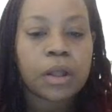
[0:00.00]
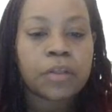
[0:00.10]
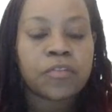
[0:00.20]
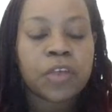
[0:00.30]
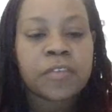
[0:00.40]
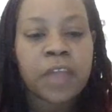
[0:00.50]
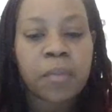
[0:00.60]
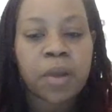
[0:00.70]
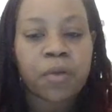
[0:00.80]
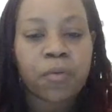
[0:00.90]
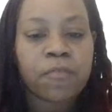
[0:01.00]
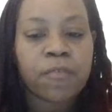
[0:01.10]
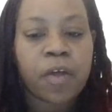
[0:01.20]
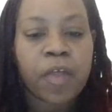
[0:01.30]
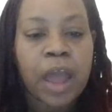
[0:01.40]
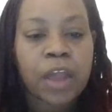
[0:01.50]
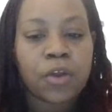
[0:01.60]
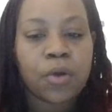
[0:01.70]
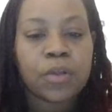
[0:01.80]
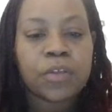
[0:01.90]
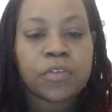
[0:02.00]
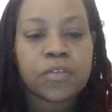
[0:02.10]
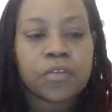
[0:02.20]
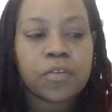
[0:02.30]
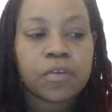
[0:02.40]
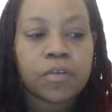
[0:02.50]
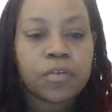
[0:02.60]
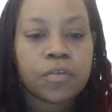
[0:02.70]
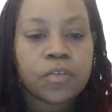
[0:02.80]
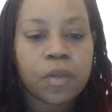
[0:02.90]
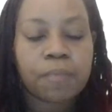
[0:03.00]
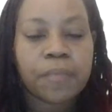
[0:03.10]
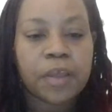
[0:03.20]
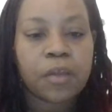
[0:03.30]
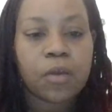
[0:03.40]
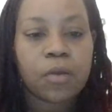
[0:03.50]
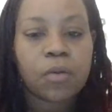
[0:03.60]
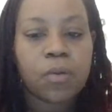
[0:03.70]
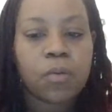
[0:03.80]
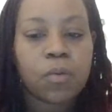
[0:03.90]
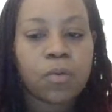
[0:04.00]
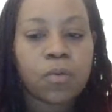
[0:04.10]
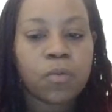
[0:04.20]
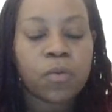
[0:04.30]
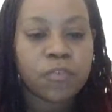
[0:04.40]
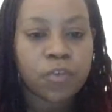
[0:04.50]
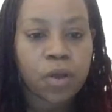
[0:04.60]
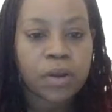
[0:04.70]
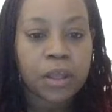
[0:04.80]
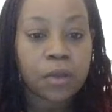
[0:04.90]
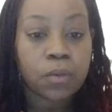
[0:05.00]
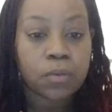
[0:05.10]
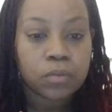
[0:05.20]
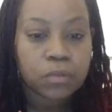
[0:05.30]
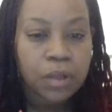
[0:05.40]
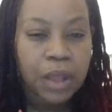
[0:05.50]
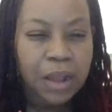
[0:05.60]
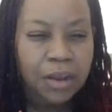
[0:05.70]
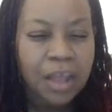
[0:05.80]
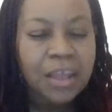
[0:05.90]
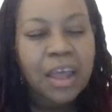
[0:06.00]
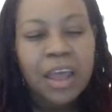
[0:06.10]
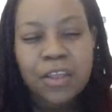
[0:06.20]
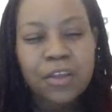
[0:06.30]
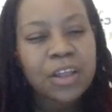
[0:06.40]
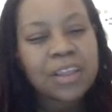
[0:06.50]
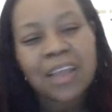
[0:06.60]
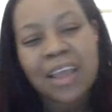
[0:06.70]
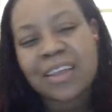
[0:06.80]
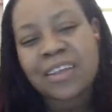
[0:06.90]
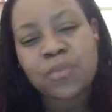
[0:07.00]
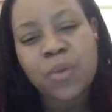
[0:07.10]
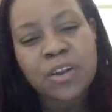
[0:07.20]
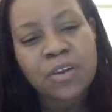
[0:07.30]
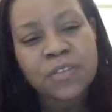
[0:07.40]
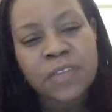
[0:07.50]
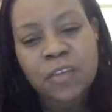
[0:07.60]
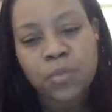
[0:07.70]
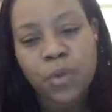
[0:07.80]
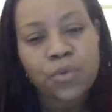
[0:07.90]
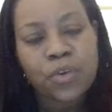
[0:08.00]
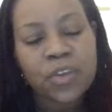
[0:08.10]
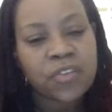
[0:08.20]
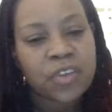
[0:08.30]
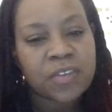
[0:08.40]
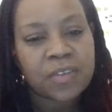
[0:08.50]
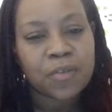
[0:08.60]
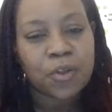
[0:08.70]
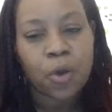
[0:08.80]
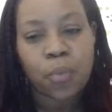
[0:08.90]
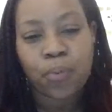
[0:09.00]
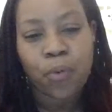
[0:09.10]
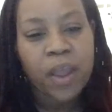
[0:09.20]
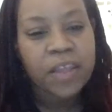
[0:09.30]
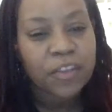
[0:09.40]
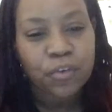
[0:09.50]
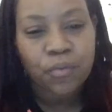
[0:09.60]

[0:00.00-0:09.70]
just like my grandfather, I noticed something with John Ingle. It's one of those things where you could just, pray that you're